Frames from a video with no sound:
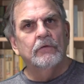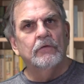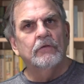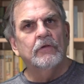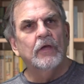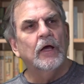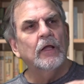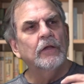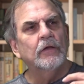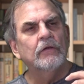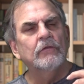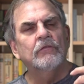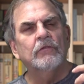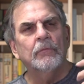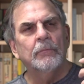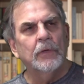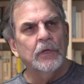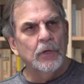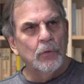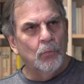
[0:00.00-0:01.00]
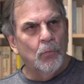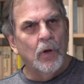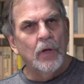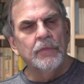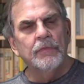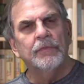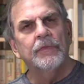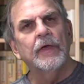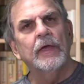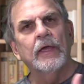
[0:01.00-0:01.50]
telling somebody
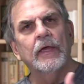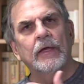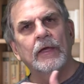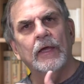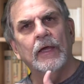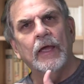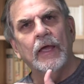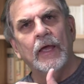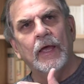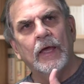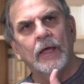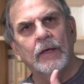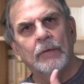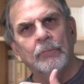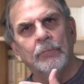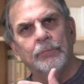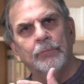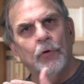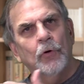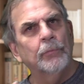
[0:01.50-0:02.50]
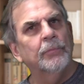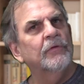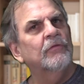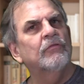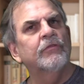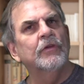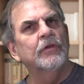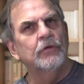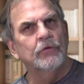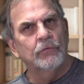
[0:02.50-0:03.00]
one thing and
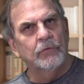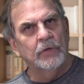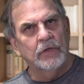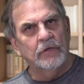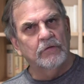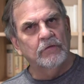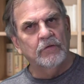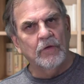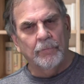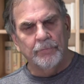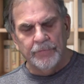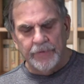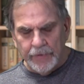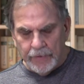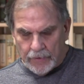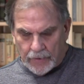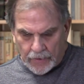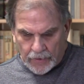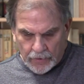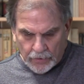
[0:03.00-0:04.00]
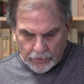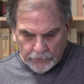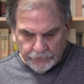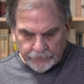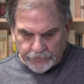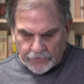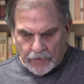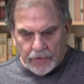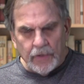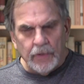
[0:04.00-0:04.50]
purposely doing something
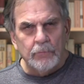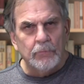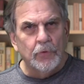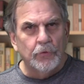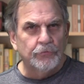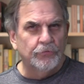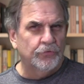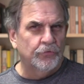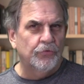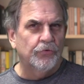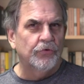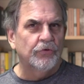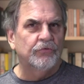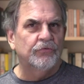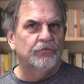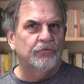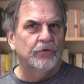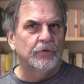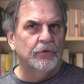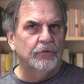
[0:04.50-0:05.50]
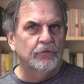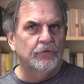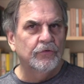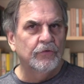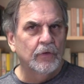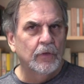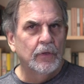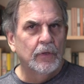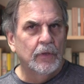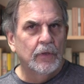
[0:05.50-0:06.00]
else. I think most Christians
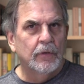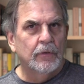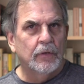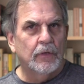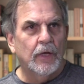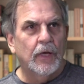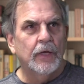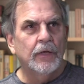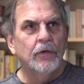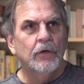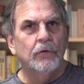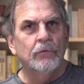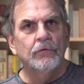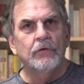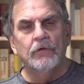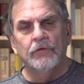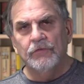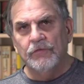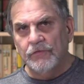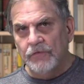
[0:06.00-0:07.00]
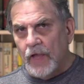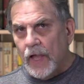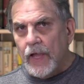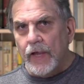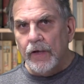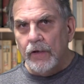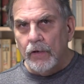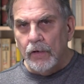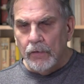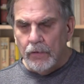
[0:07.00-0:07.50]
that I know
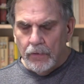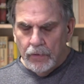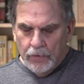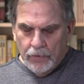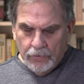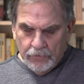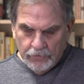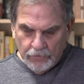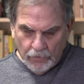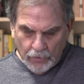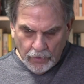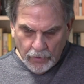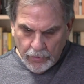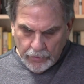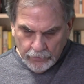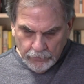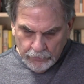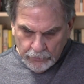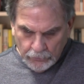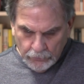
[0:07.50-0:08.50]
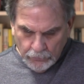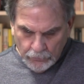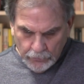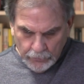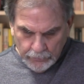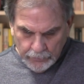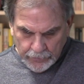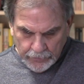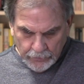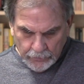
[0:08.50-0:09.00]
desire to honor the
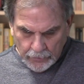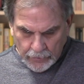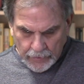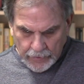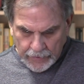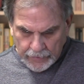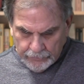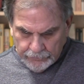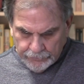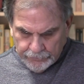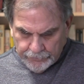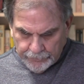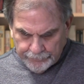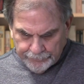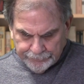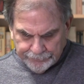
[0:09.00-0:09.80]
Lord with their life.